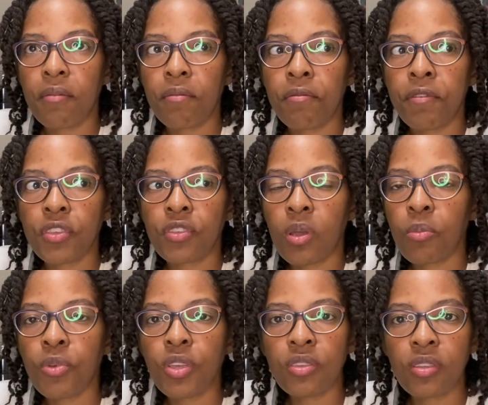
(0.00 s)
for some
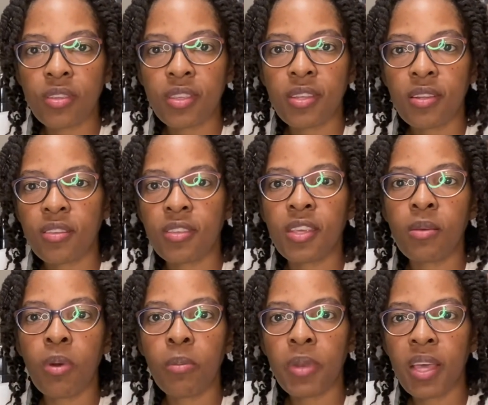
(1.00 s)
reason the
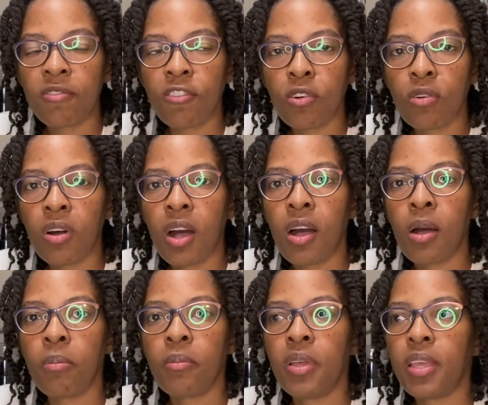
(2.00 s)
sebum
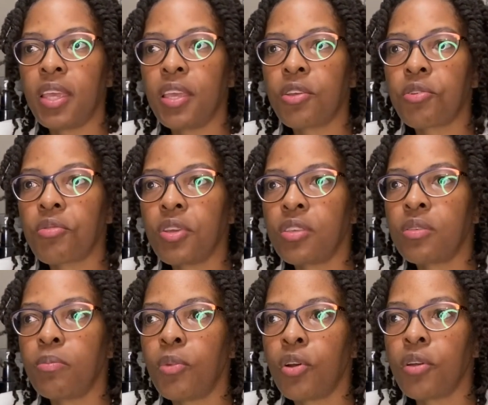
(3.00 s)
level increase
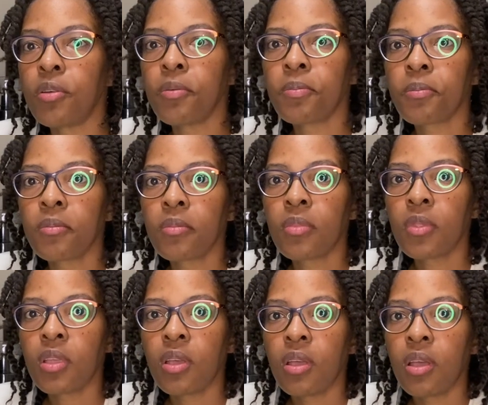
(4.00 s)
more.
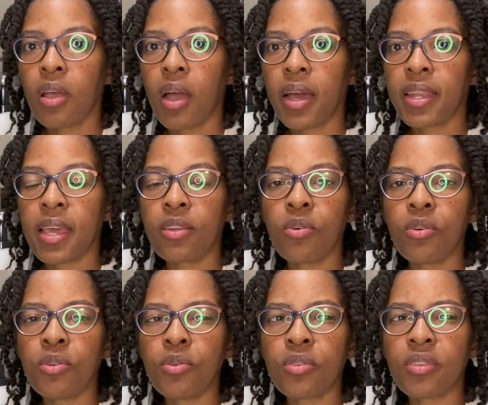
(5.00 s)
And I don't
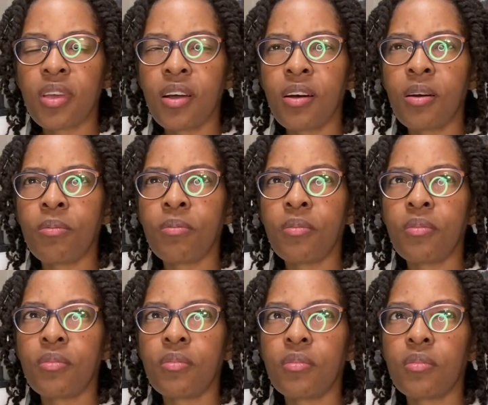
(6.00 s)
use
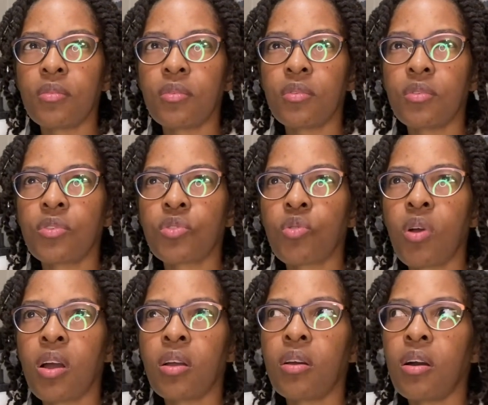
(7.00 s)

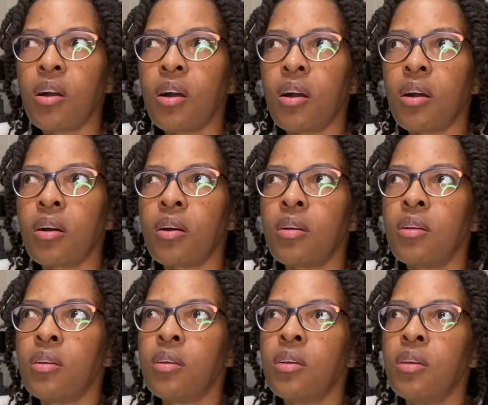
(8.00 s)
strong
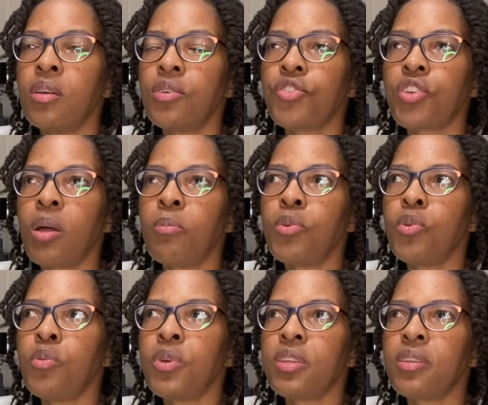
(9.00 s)
shampoo
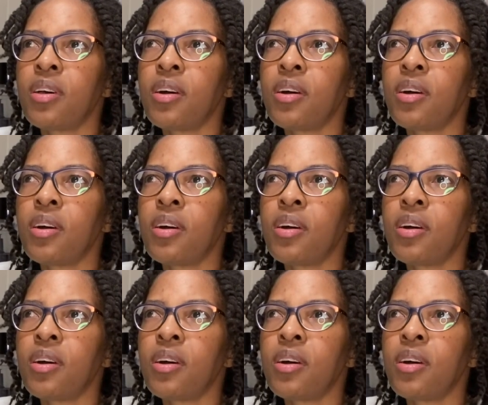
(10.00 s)
with